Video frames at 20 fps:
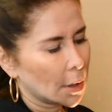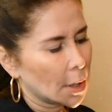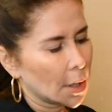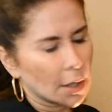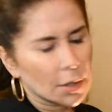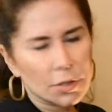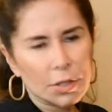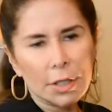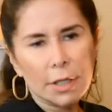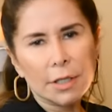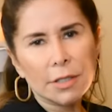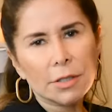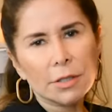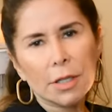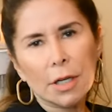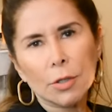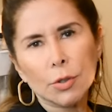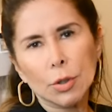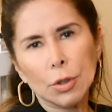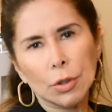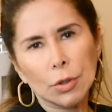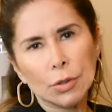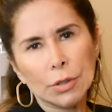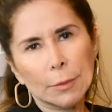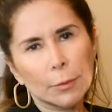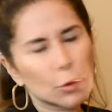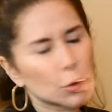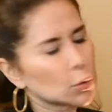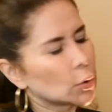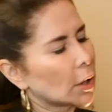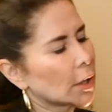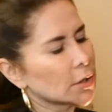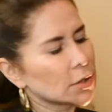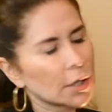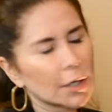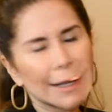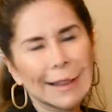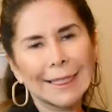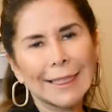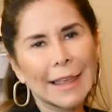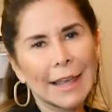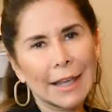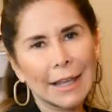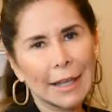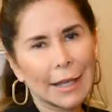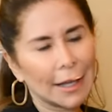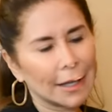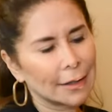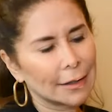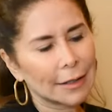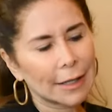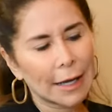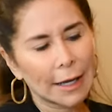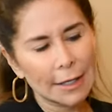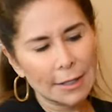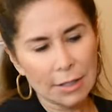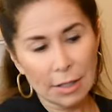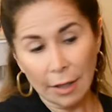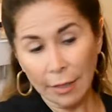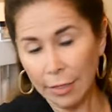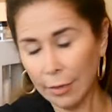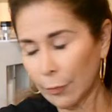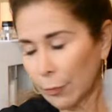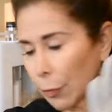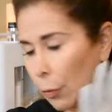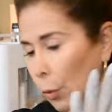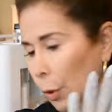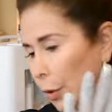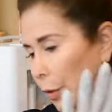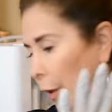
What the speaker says: And she can start to use the moisturizer day and night the 4th